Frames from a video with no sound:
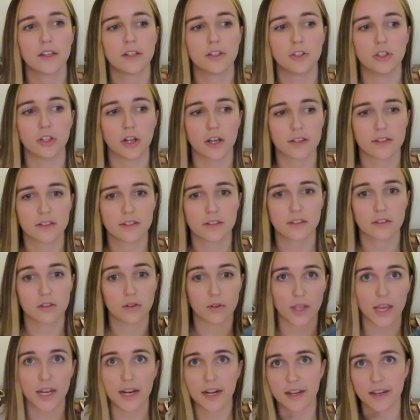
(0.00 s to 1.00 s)
just
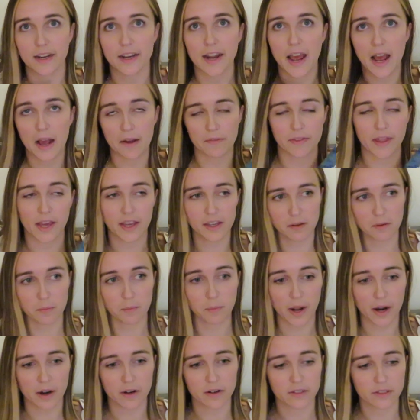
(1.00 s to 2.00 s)
so that I can have that
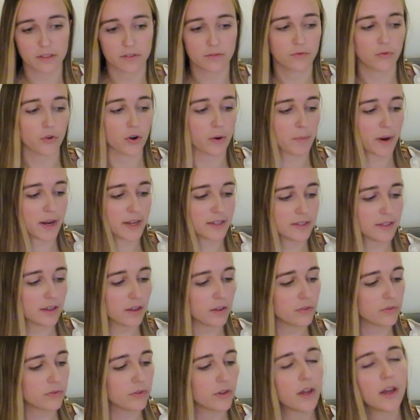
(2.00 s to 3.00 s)
comparison for
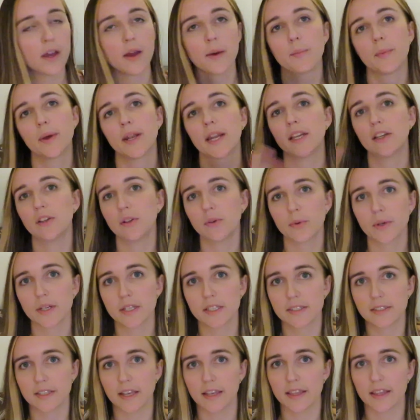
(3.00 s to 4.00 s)
myself. But I do want
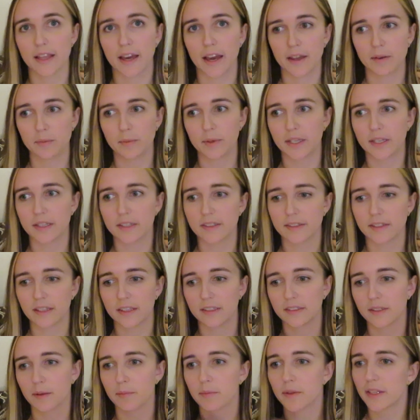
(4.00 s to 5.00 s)
to say that because
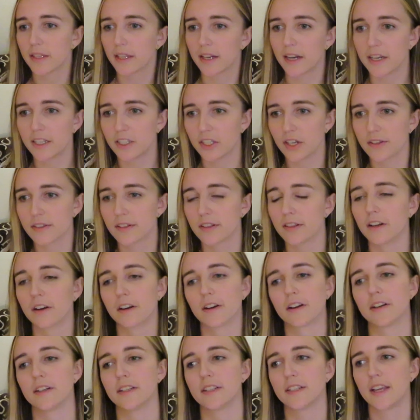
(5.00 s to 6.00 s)
that's something that I just
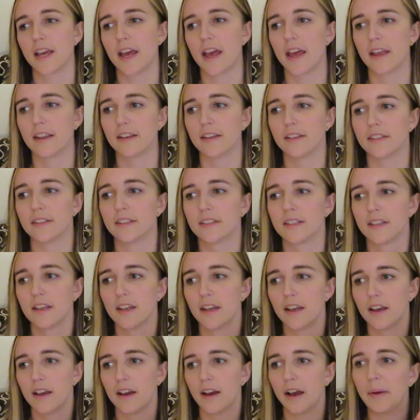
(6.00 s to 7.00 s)
learned, and
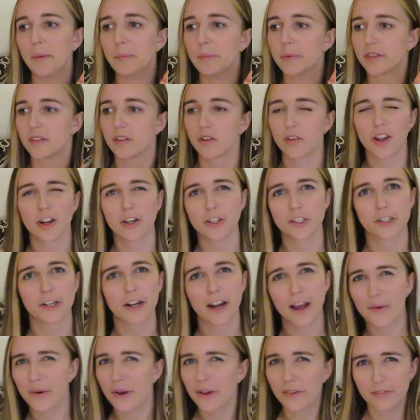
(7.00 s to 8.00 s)
I'm still not sure
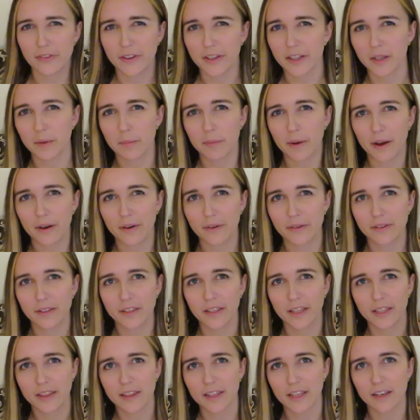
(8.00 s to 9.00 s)
how I feel
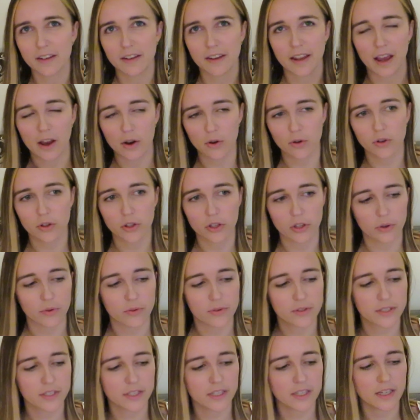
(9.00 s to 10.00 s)
about like that, how
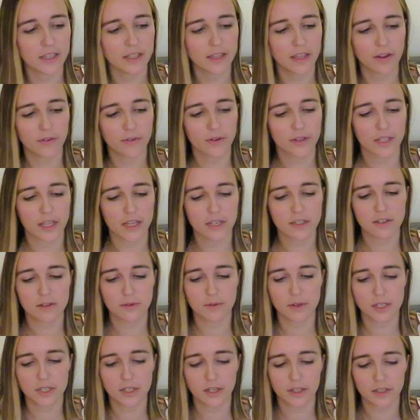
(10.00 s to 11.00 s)
closely they relate
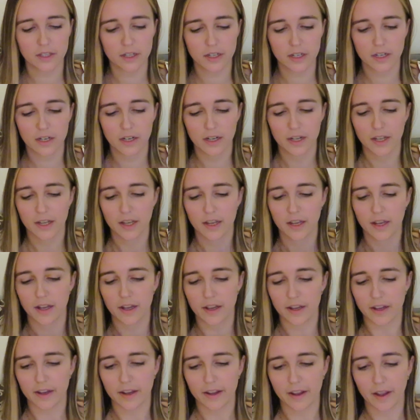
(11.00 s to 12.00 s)
to each other.
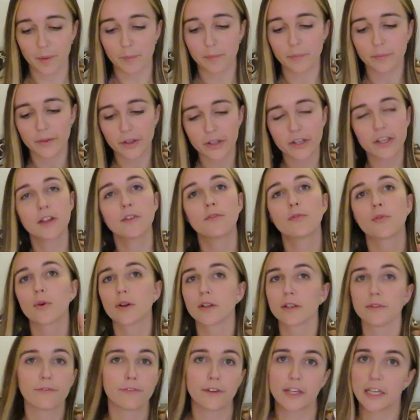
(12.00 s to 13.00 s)
I'm looking
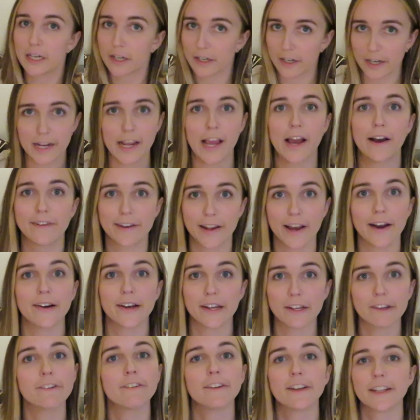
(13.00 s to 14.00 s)
forward to figuring out how
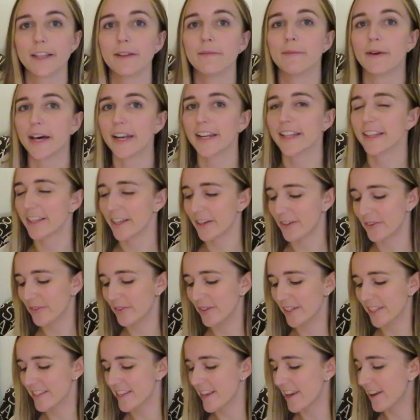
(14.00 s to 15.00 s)
I feel about it though
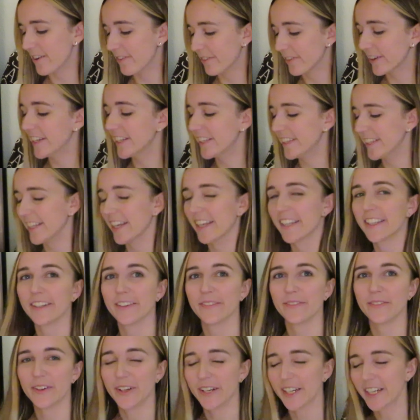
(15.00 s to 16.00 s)
once I read the
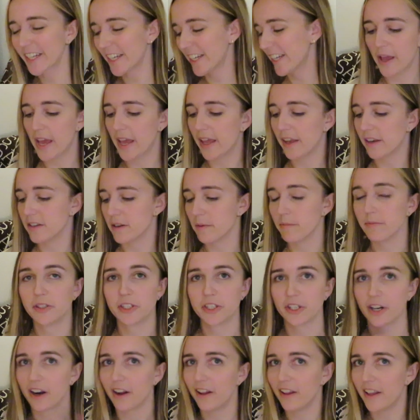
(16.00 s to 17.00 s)
other book, and I'm
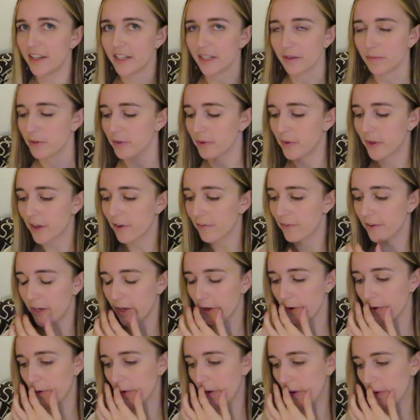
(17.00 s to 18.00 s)
sure I'll end up doing a
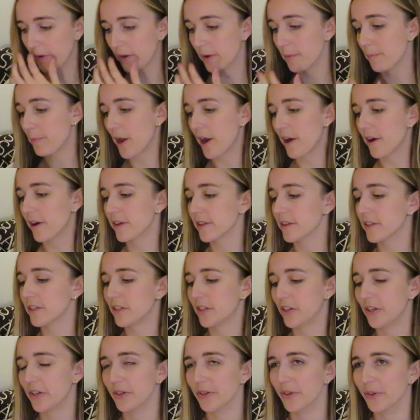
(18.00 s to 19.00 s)
video comparing the
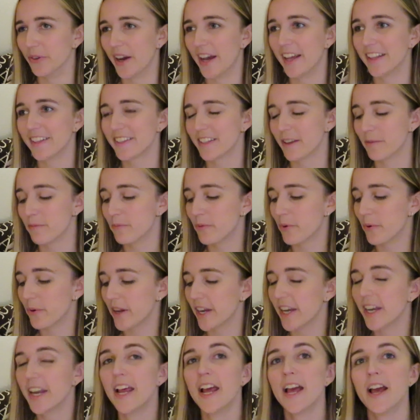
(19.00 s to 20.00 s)
two at some
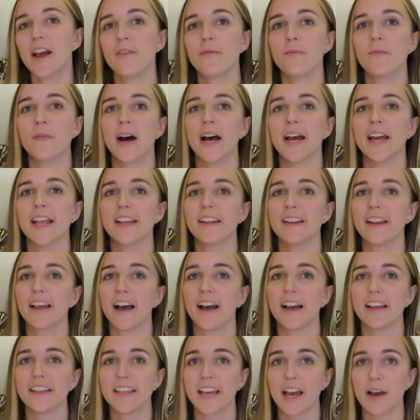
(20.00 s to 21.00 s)
point. But
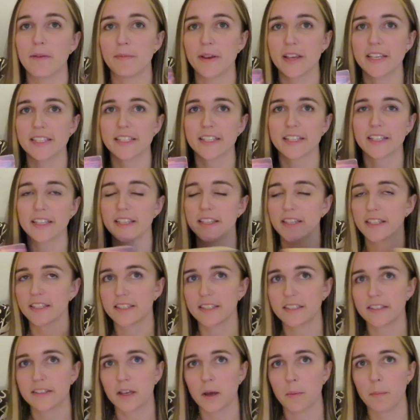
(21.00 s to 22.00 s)
yeah, basically
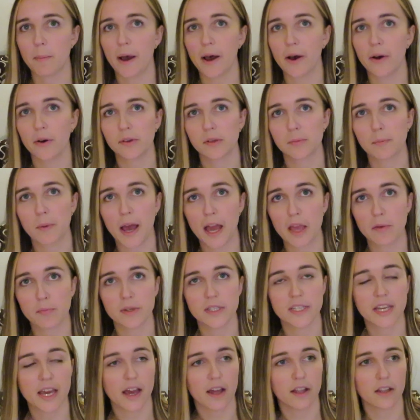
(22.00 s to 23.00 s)
this is about Pi
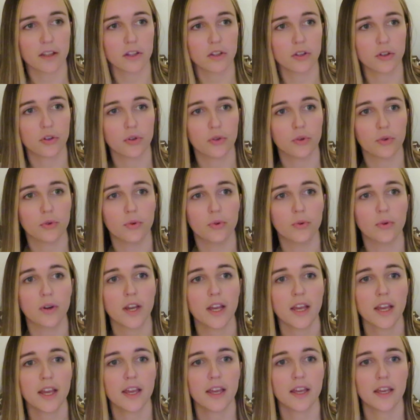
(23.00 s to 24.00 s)
Patel,
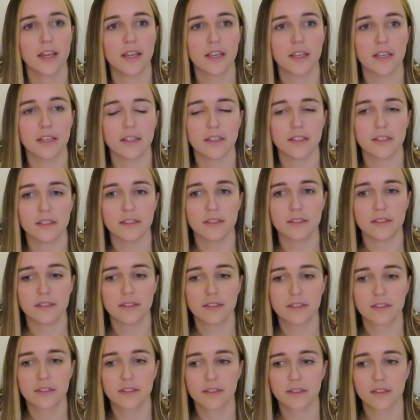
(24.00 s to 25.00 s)

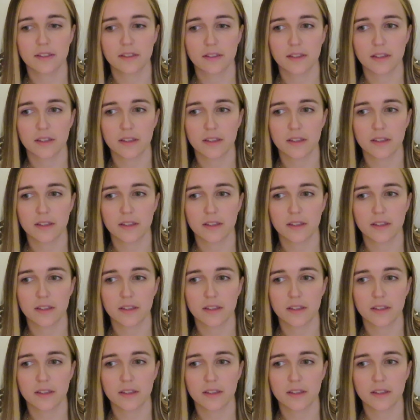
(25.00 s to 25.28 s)
whose